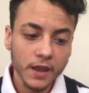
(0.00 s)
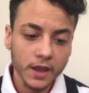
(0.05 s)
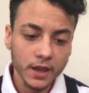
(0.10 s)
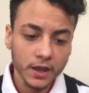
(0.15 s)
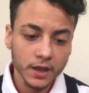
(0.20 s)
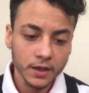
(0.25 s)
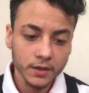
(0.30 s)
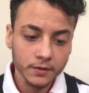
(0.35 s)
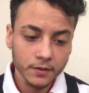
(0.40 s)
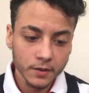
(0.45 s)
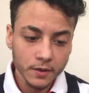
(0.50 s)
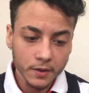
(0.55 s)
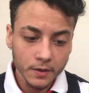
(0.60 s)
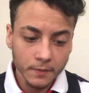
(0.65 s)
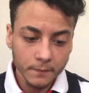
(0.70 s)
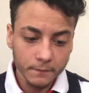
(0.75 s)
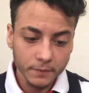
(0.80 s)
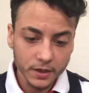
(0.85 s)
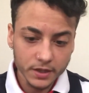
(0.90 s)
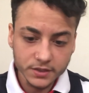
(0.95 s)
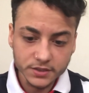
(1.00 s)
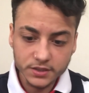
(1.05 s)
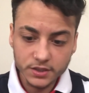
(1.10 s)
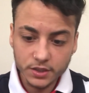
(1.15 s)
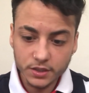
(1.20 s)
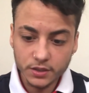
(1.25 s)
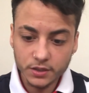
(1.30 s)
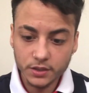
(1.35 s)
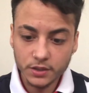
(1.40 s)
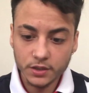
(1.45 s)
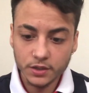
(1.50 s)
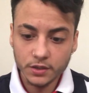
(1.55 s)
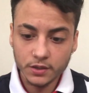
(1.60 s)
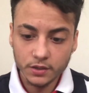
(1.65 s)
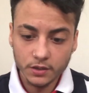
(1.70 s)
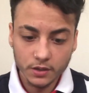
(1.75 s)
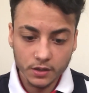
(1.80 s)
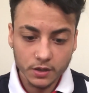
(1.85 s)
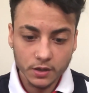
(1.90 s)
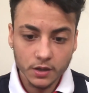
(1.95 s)
And
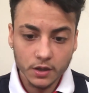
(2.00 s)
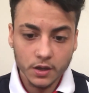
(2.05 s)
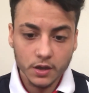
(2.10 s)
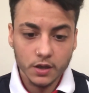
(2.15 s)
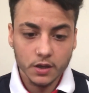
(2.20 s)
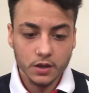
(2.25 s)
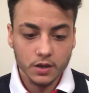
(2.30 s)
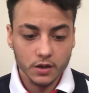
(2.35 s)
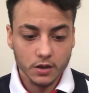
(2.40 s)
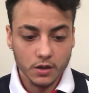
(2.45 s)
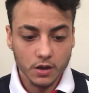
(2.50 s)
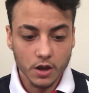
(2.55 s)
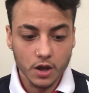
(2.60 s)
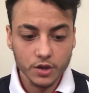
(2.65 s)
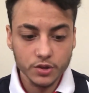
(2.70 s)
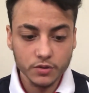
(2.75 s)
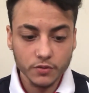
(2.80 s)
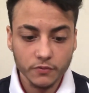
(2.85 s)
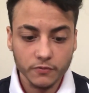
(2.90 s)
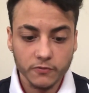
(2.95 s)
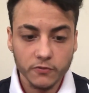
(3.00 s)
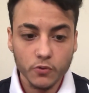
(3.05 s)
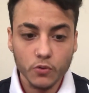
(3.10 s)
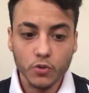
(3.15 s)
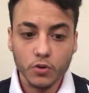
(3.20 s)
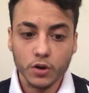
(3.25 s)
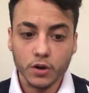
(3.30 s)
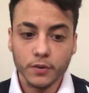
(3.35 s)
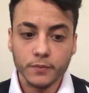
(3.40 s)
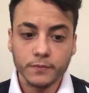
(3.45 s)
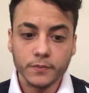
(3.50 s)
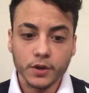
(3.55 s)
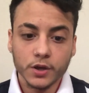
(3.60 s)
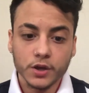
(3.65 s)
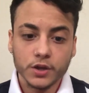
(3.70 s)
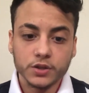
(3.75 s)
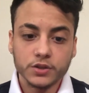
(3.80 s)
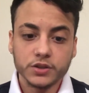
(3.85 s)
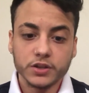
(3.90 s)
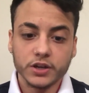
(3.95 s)
basically on the form
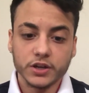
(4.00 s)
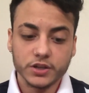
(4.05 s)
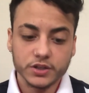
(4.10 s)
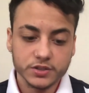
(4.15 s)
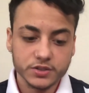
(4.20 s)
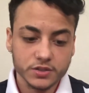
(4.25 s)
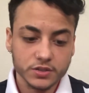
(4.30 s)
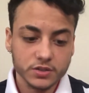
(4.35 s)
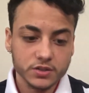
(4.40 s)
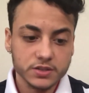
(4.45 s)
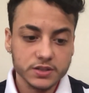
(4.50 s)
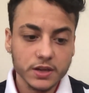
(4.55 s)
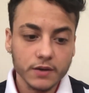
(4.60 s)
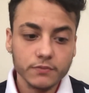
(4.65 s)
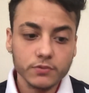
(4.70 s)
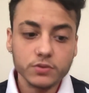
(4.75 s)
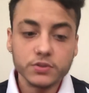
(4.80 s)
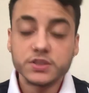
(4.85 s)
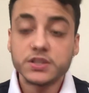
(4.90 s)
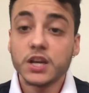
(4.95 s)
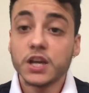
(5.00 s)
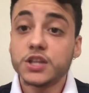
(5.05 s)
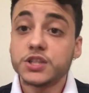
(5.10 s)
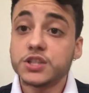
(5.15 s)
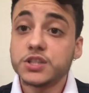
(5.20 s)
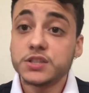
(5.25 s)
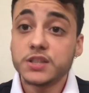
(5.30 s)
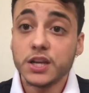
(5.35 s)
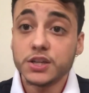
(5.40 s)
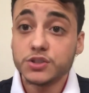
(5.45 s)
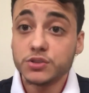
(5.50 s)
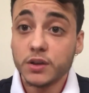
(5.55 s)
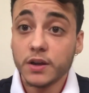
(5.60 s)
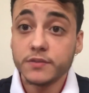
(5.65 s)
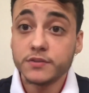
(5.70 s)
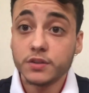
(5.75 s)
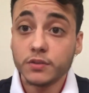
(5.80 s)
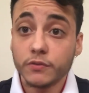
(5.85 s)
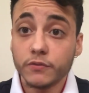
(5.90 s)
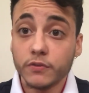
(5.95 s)
there's several sections that you
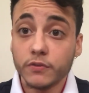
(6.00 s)
have to